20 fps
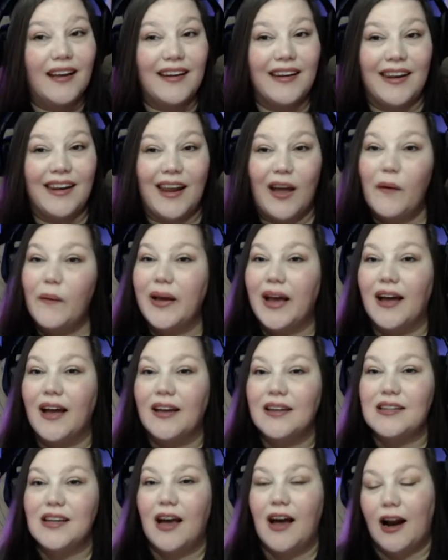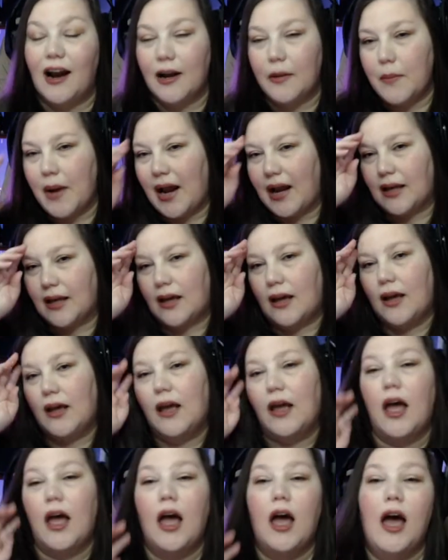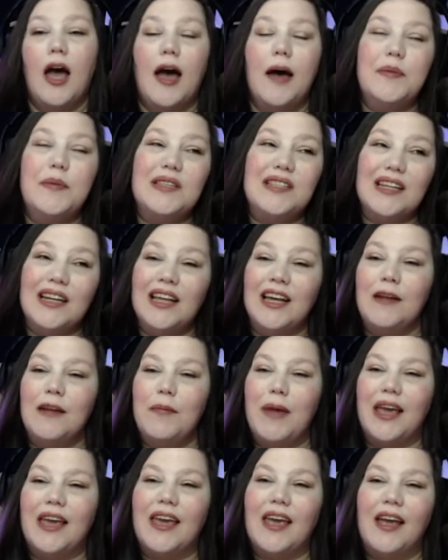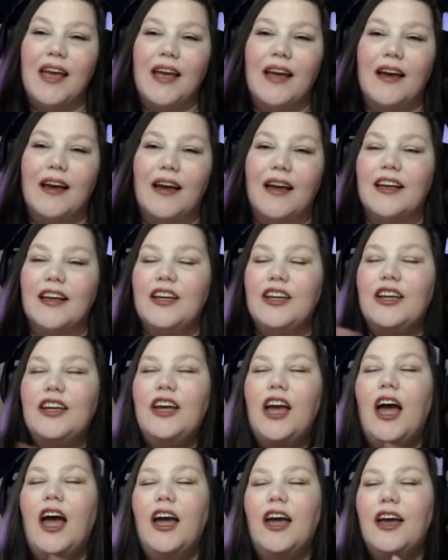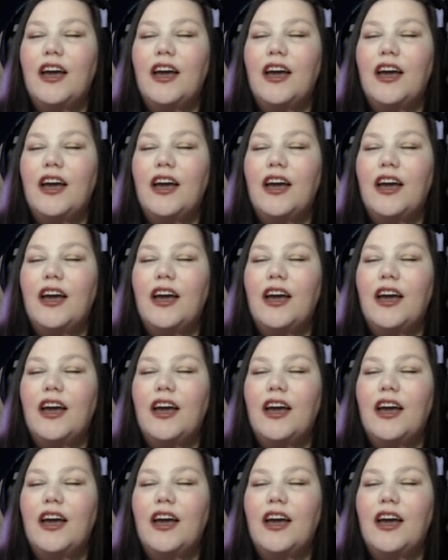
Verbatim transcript: now we got automatic obsidian making. Yay!